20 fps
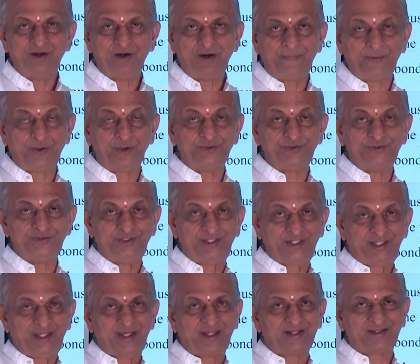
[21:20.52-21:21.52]
suppose
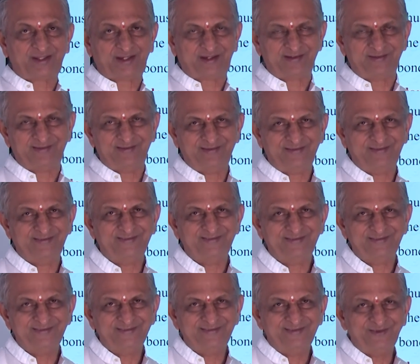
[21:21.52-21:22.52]
three are there,
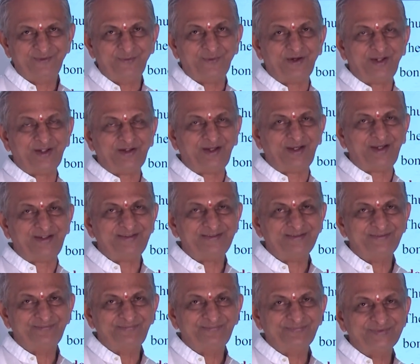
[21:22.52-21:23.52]
what do you call it?
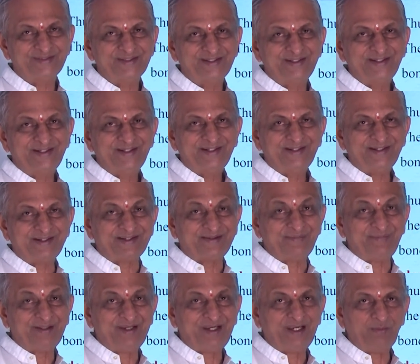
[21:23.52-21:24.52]

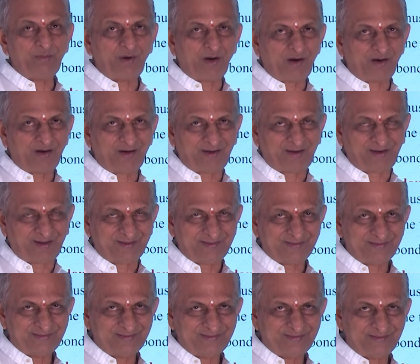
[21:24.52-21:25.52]
Triple bond.
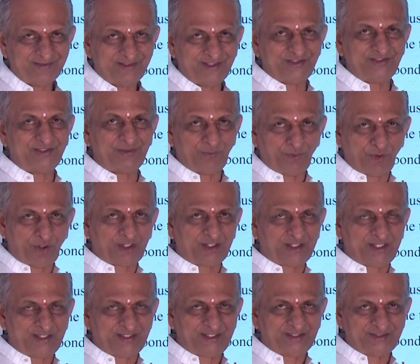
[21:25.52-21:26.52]
Is it more
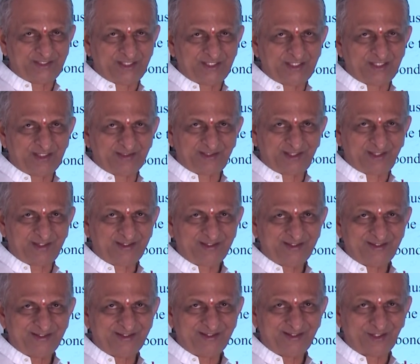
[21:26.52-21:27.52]
than the three are there?
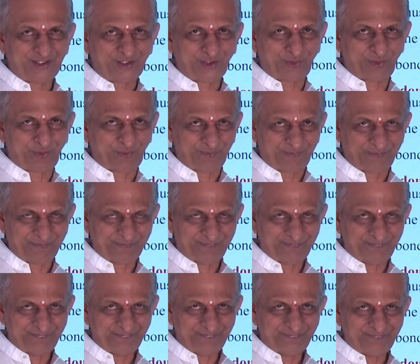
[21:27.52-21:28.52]
No.
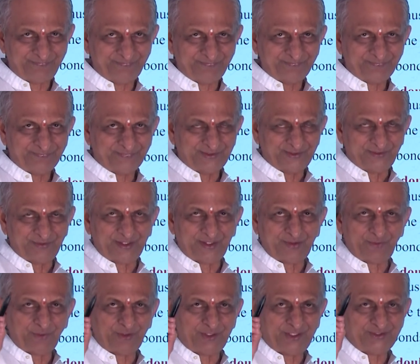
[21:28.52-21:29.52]
We
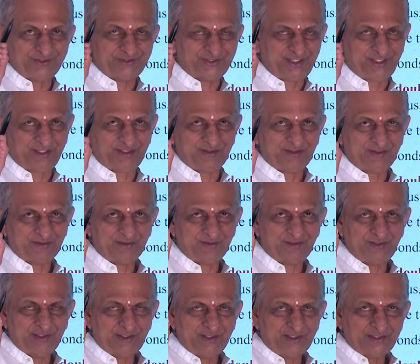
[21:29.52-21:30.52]
have only three.
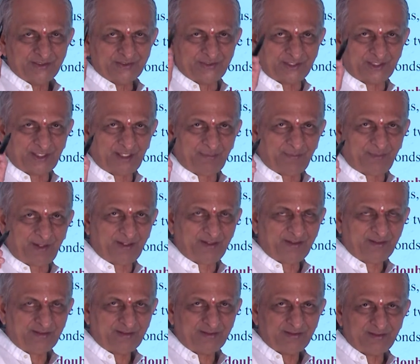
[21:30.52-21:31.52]
Single
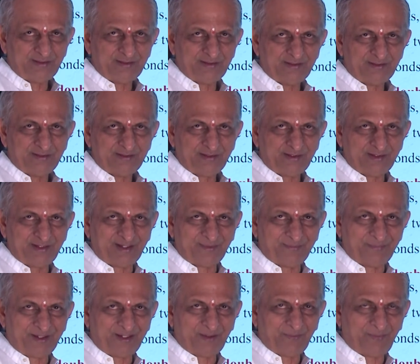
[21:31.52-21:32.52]
bond,
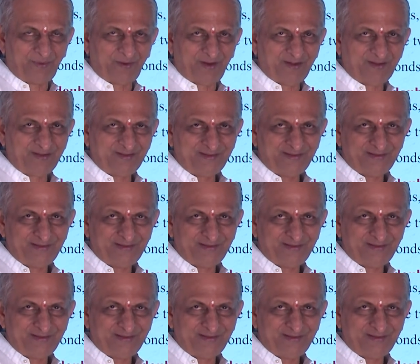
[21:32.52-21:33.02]
double bond,